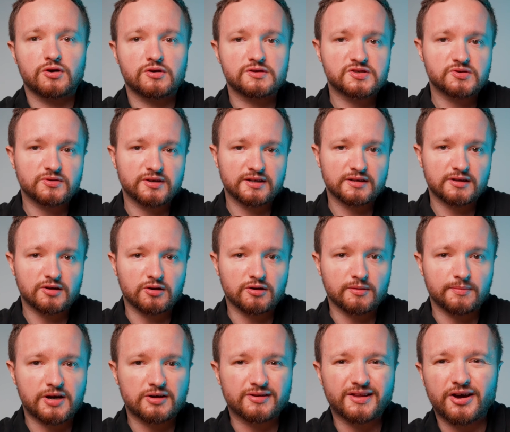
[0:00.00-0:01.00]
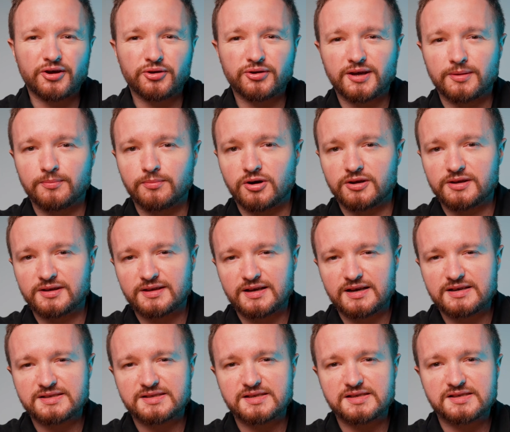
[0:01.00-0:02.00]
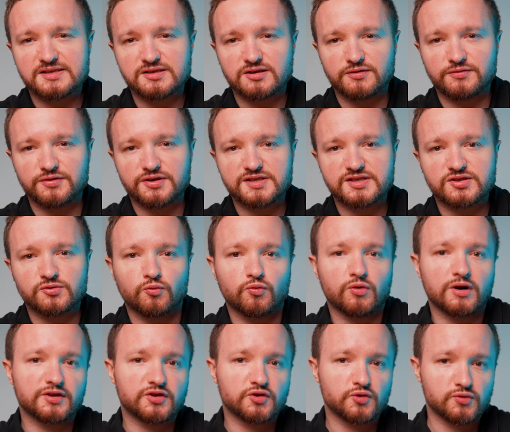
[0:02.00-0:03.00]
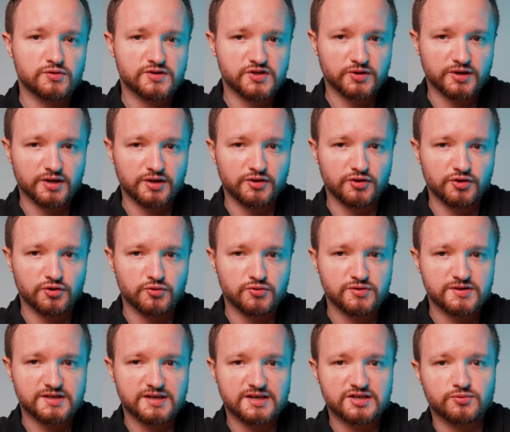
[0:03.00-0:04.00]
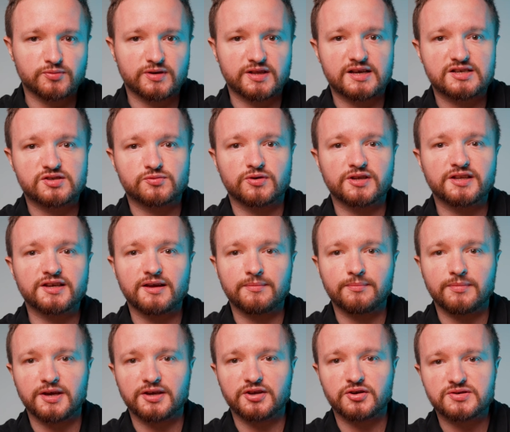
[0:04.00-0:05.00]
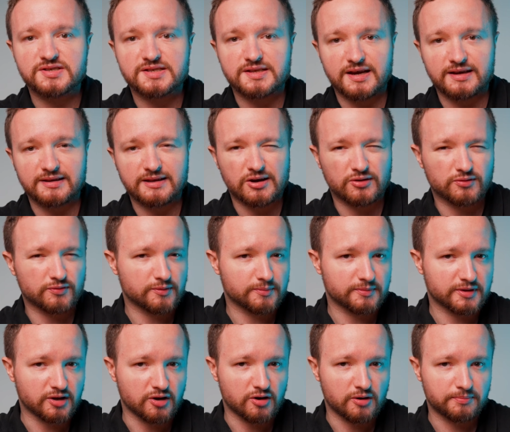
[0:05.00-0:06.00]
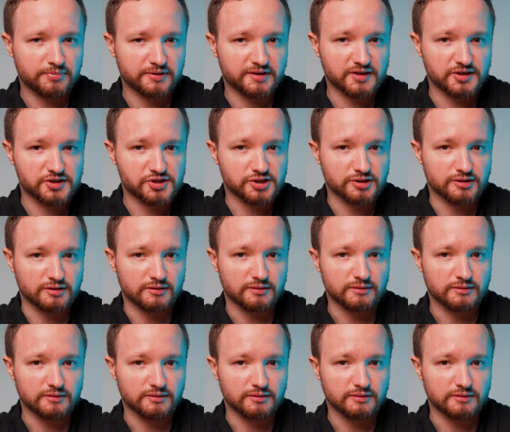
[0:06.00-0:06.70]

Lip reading: also going to talk about how you can monetize this service, what tools you can use, as well as what can make you stand out from the competition.